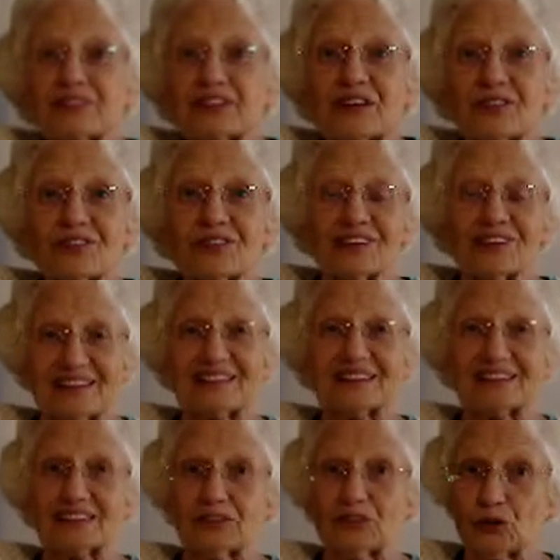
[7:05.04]
this
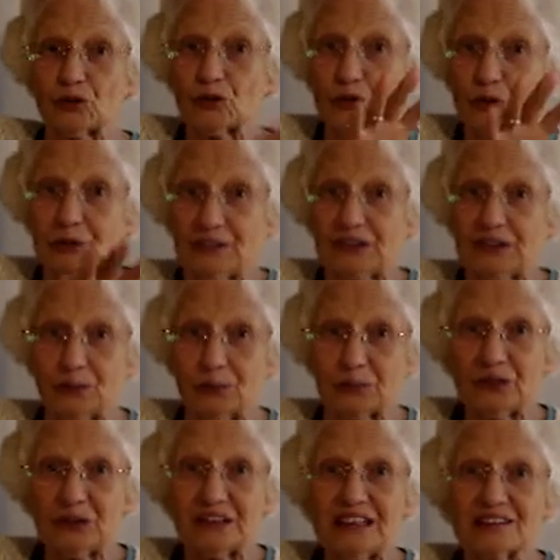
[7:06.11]
to the
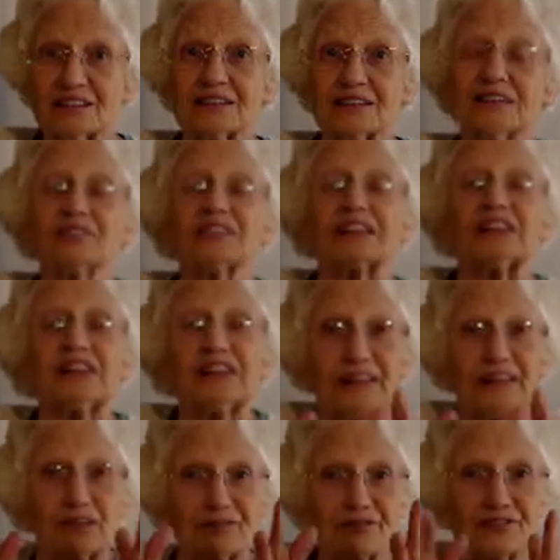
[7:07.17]
community, we
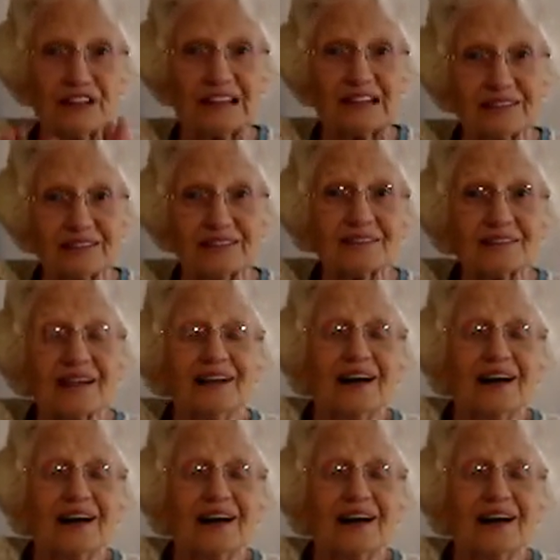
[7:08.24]
shall feed it